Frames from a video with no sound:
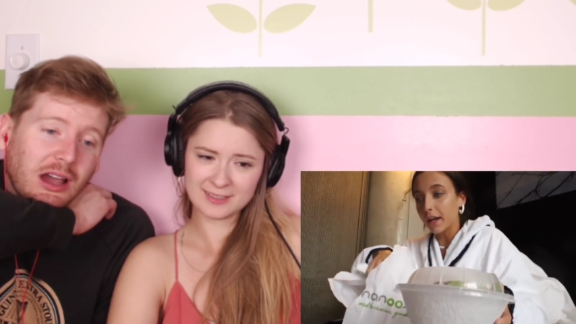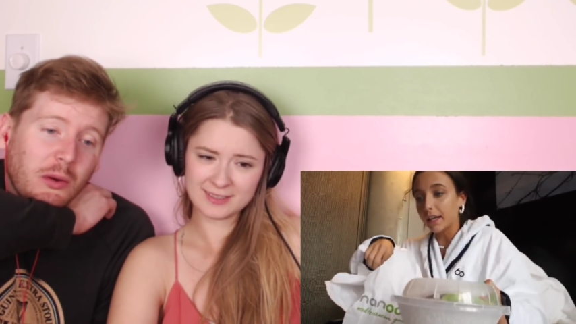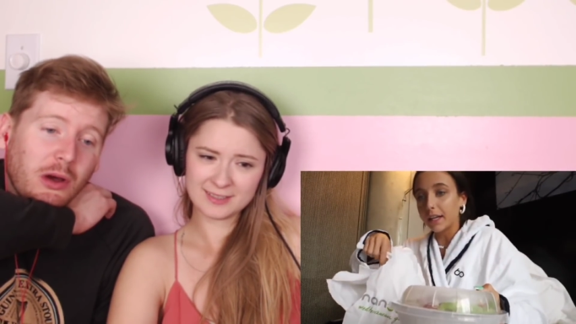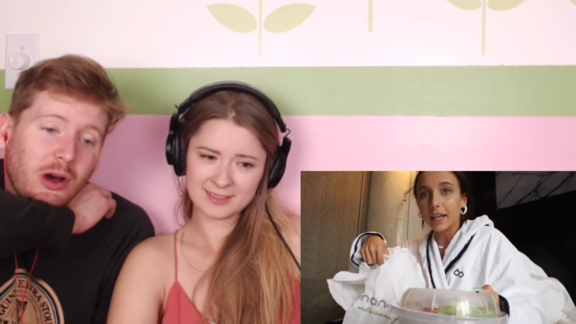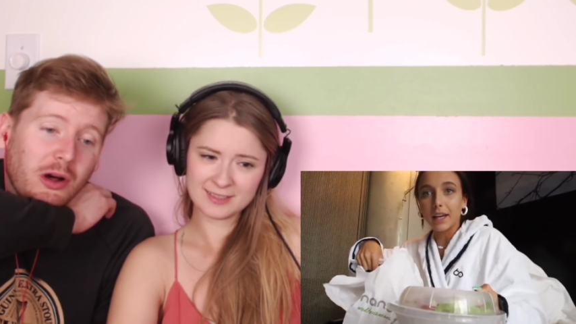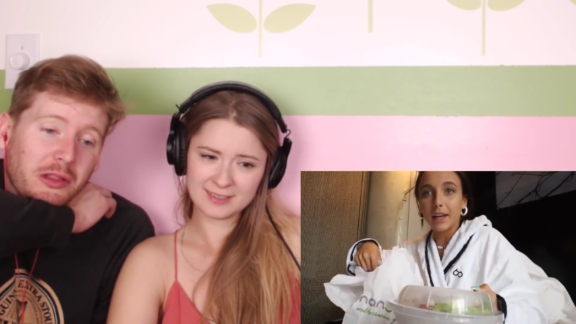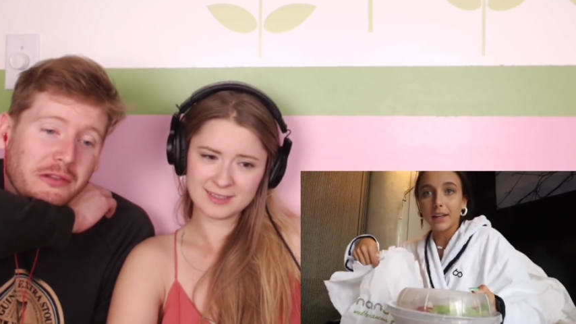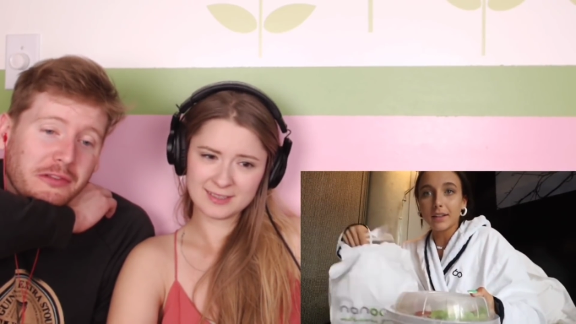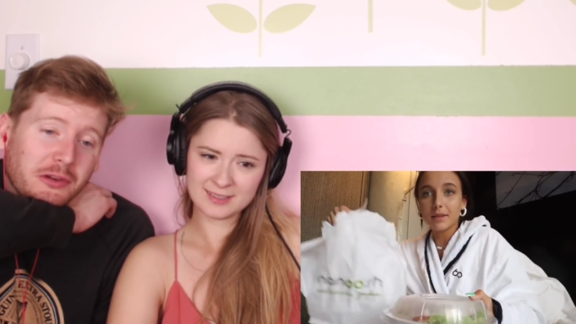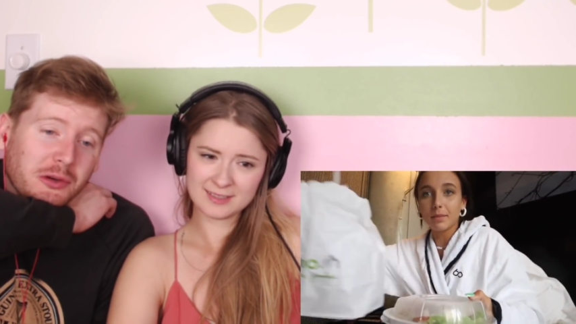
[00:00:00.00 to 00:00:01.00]
Speaker 1: not gonna. I want all
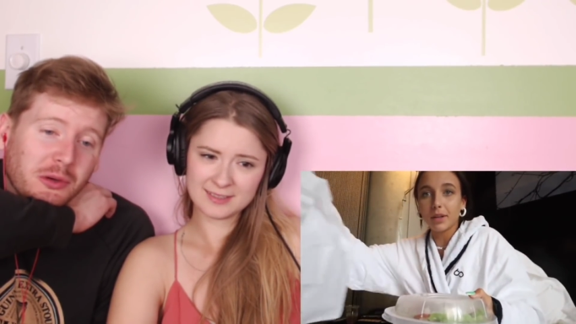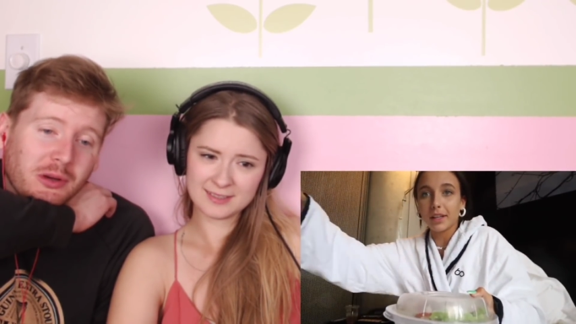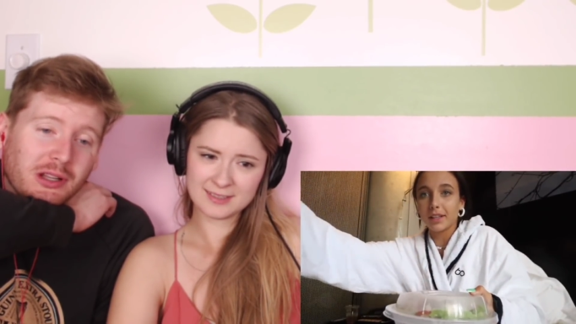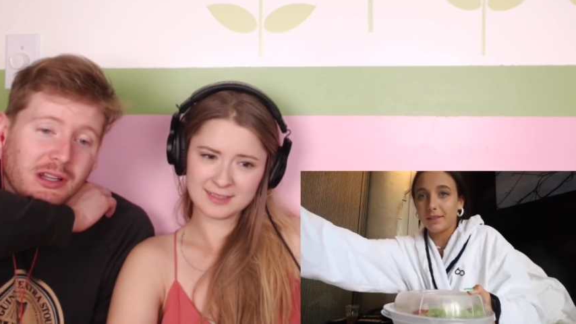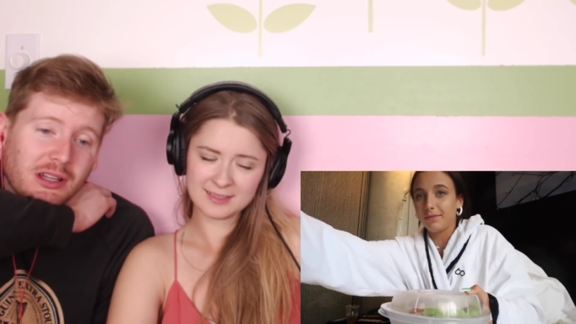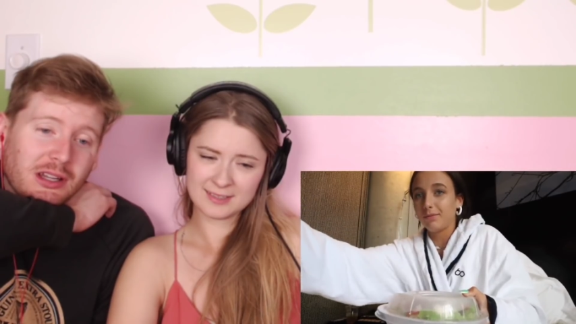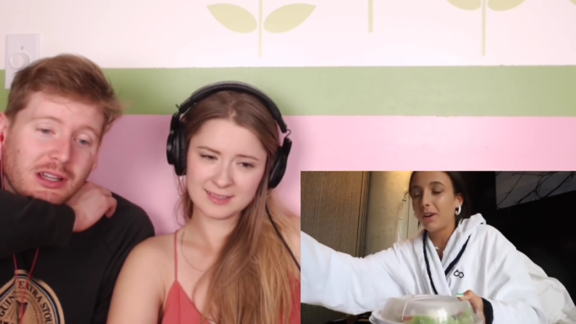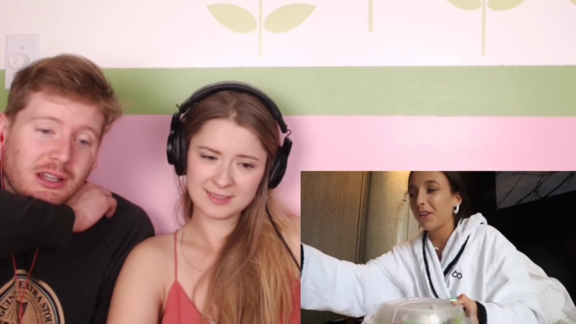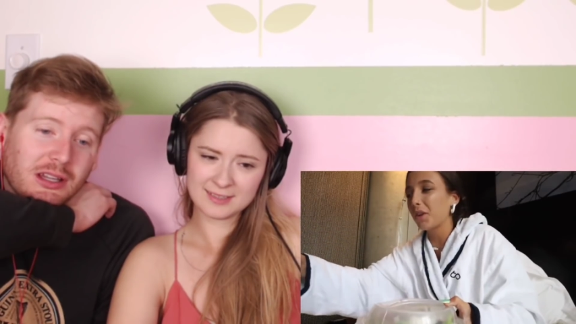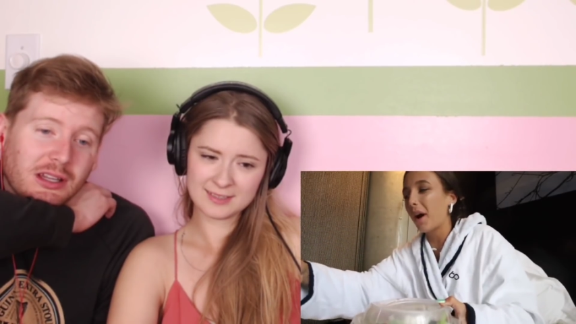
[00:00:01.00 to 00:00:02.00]
the food. Gonna...
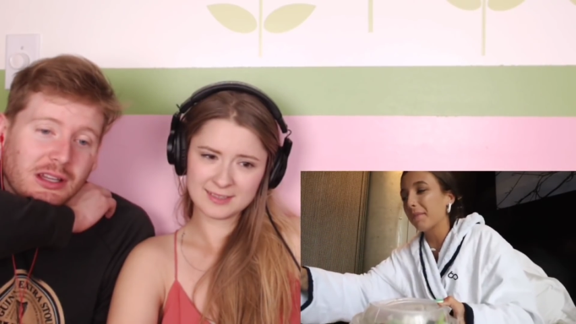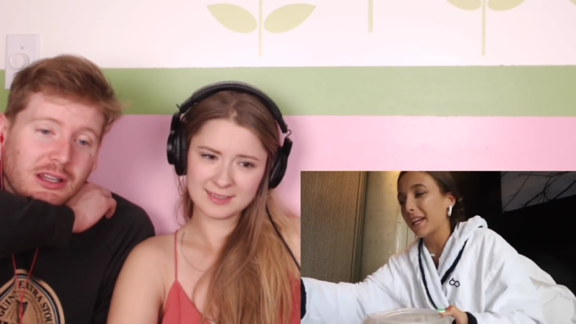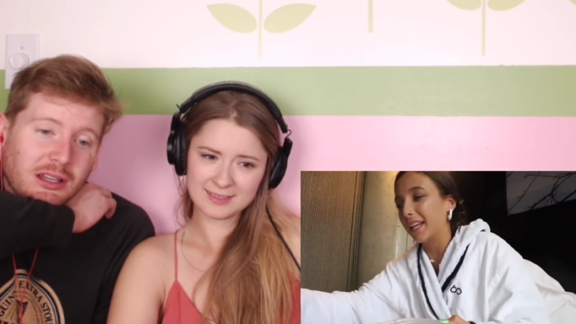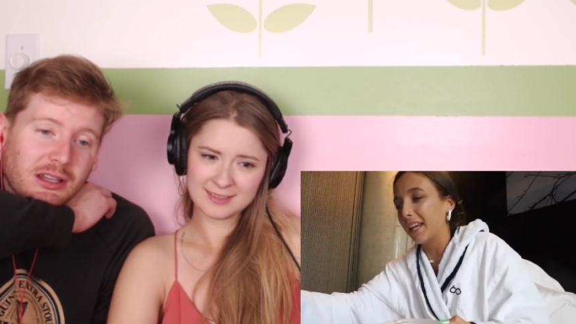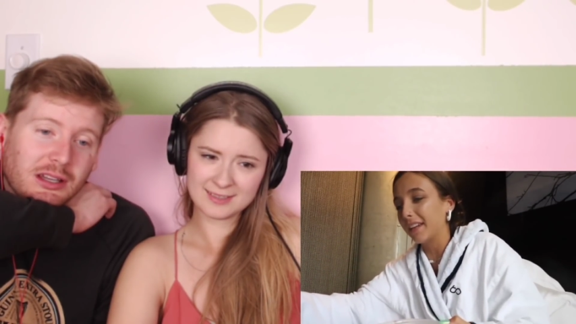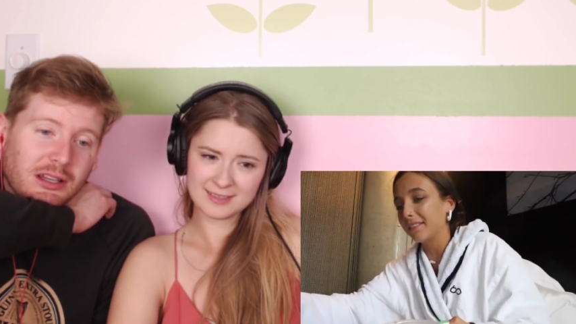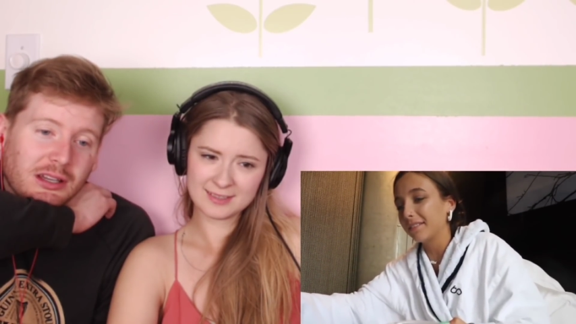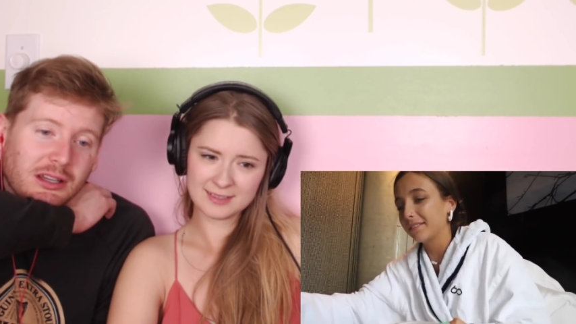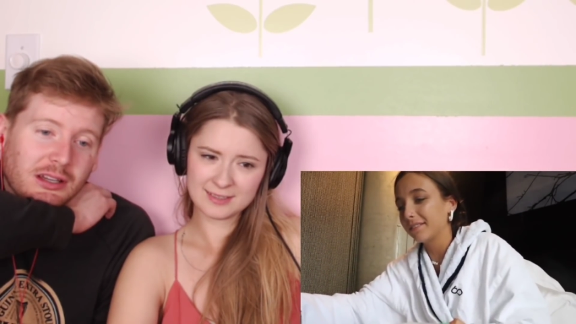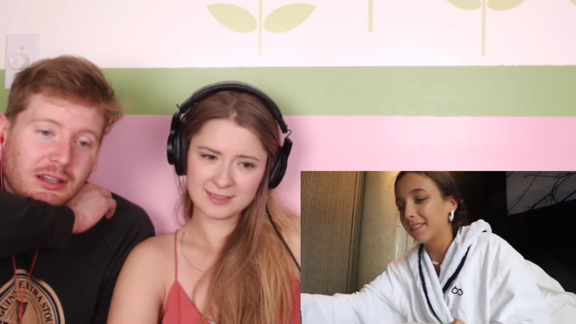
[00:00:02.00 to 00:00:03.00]
well, no, I'm gonna eat it.
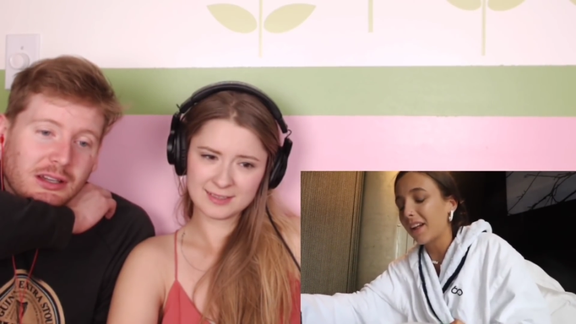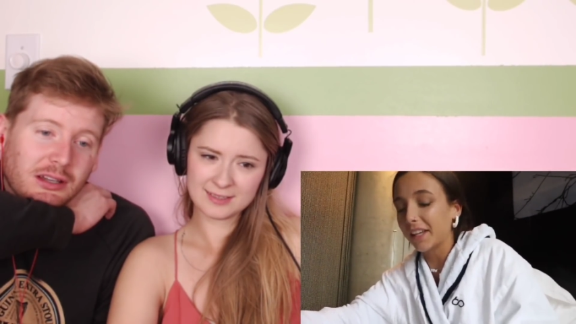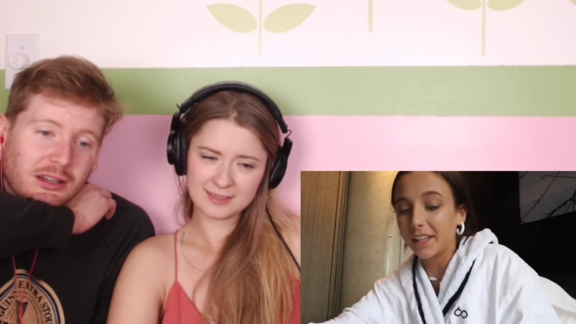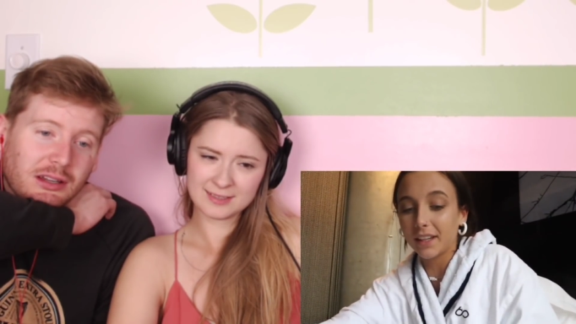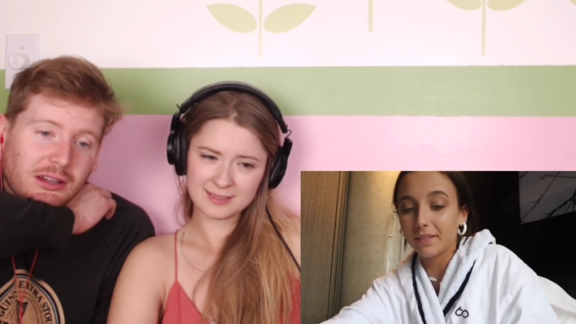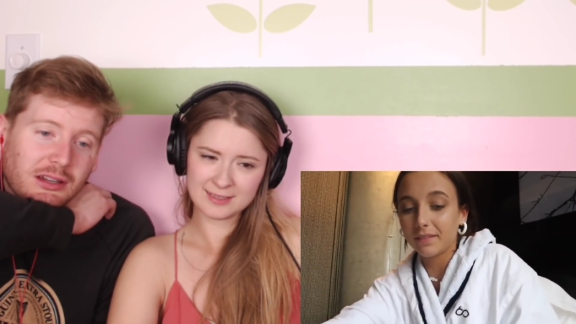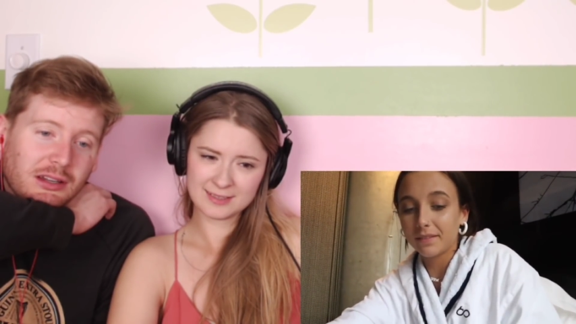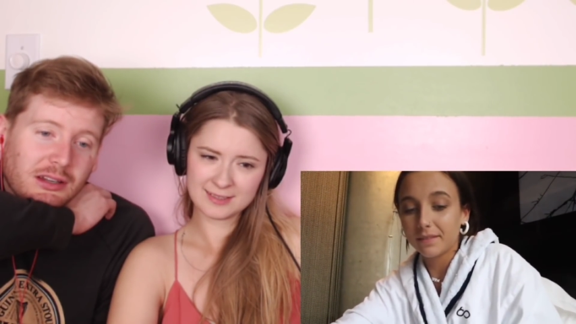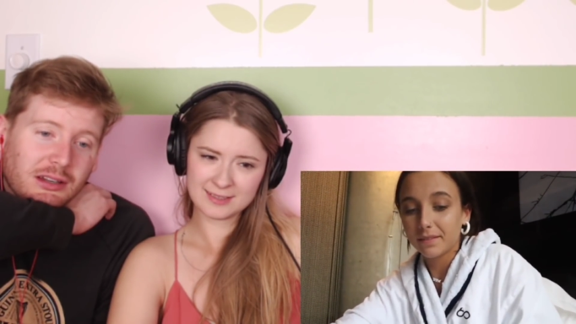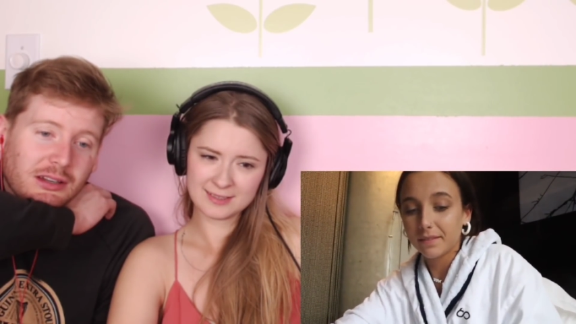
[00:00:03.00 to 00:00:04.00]
I'll eat it.